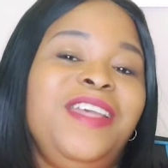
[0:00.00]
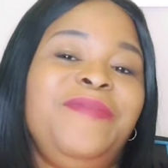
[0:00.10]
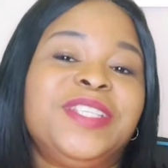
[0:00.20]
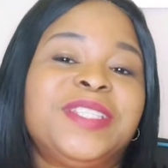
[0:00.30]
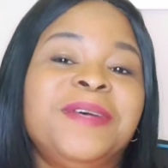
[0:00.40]

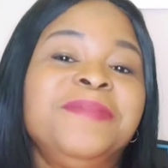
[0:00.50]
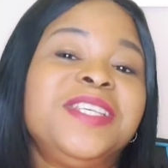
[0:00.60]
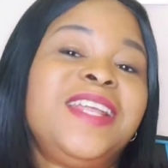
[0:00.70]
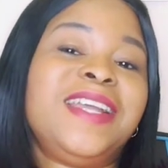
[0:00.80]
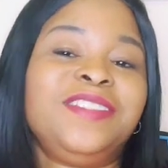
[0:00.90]
If it's
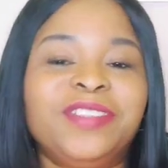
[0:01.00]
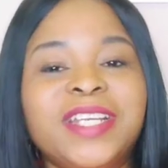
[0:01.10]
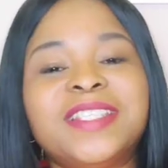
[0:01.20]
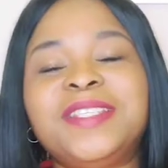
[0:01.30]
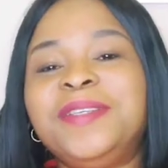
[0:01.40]
something that
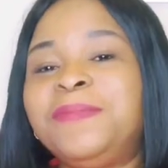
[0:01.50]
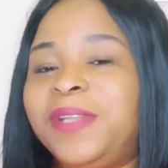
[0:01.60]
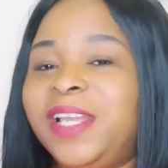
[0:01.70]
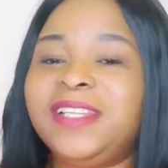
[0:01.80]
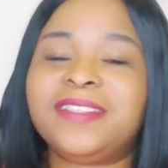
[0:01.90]
interests you,
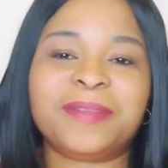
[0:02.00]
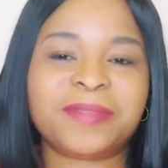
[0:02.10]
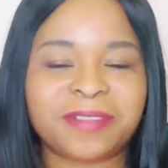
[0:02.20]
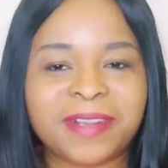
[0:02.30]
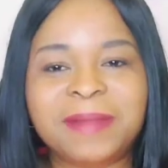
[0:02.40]
please
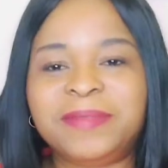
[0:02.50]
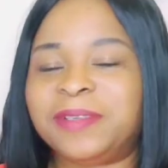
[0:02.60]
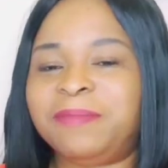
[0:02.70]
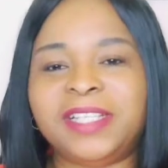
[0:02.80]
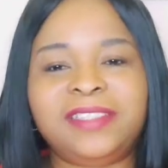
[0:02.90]
subscribe
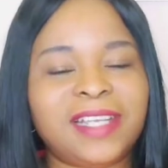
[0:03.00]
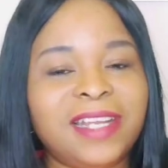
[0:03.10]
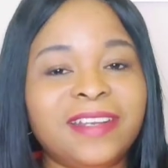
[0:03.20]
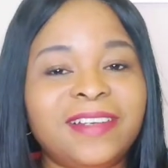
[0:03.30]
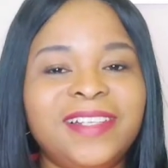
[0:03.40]
to my
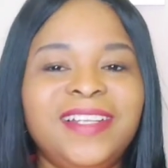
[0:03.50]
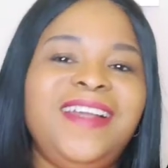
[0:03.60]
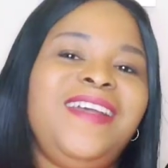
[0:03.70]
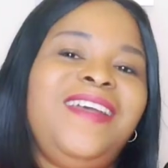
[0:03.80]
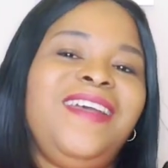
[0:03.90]
channel.